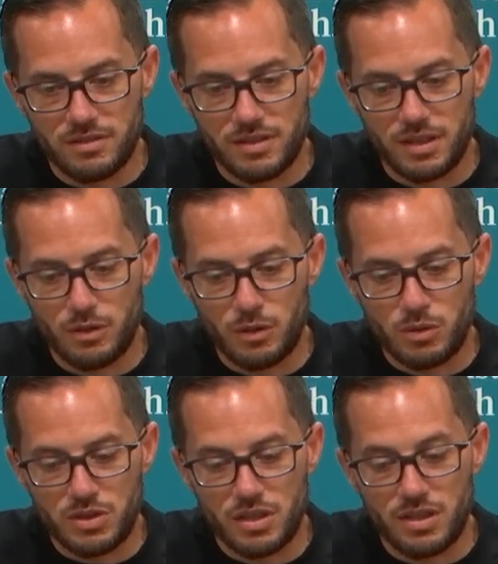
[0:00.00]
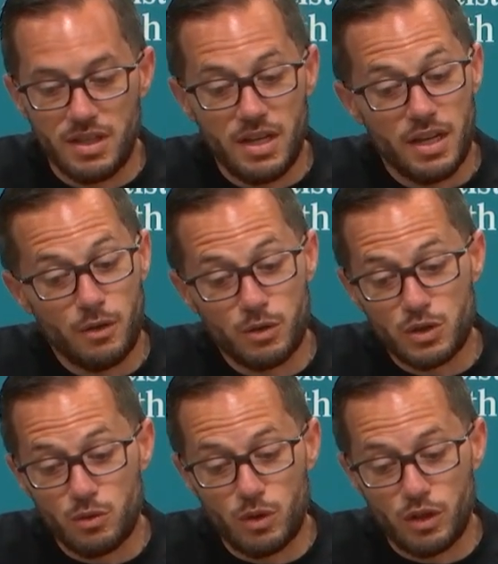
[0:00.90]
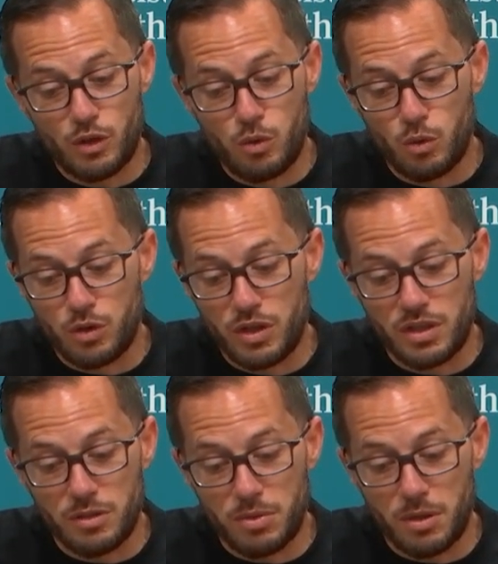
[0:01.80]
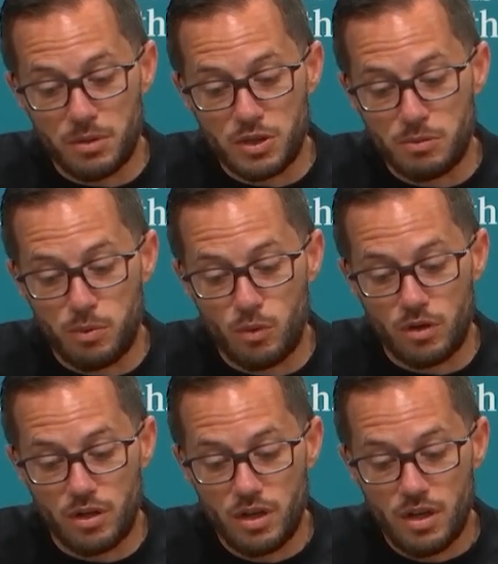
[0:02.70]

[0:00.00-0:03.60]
it was a really cool thing to be able to support